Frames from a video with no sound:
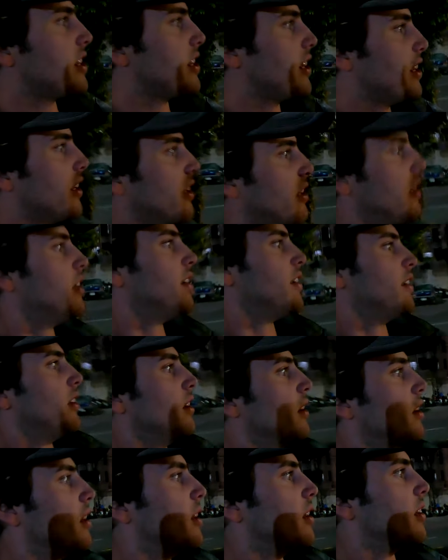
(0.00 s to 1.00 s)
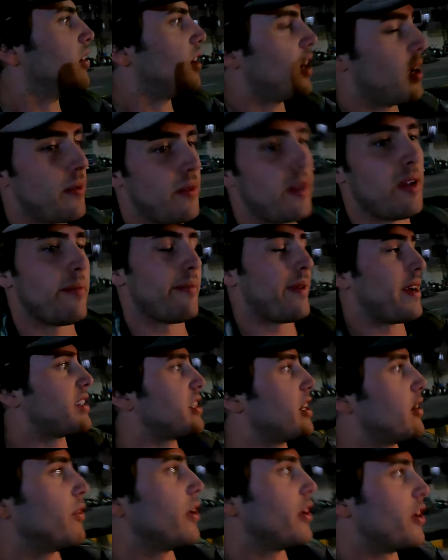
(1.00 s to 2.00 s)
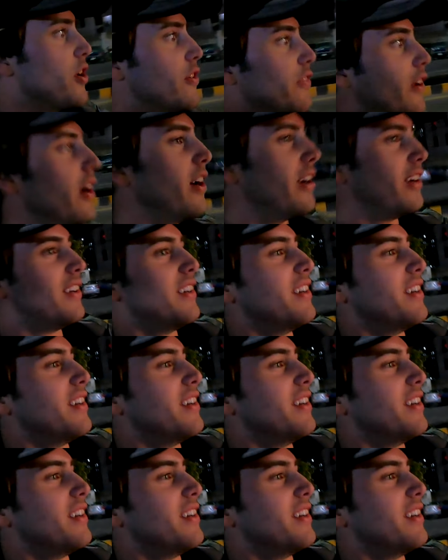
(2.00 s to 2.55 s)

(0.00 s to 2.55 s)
city. I mean, I'm about to get run over.